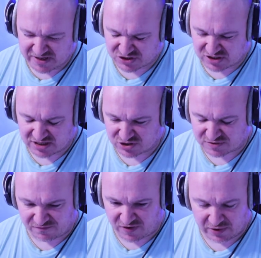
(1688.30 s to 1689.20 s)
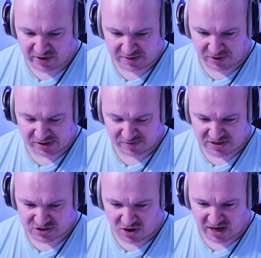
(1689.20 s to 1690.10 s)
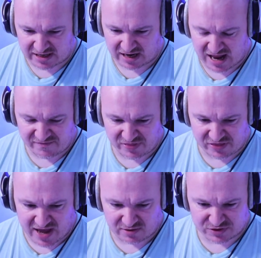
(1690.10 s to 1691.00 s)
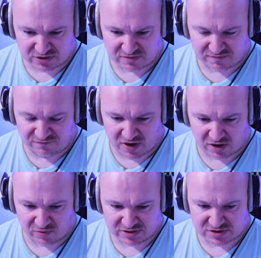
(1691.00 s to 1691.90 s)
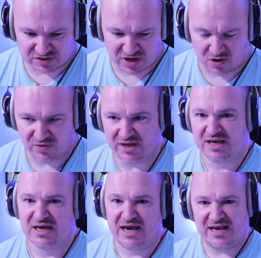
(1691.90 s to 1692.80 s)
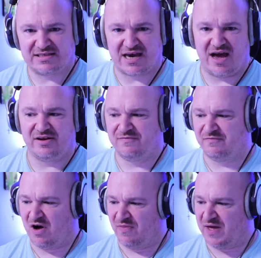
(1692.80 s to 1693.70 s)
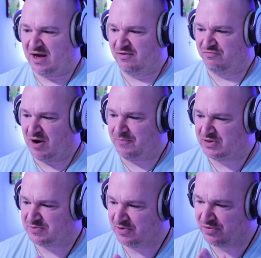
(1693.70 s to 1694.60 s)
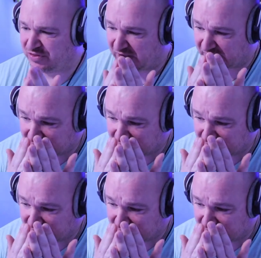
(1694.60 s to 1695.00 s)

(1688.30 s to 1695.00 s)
He doesn't follow anybody, but he's got like 11,000 followers, so it's kind of on that reputable thing.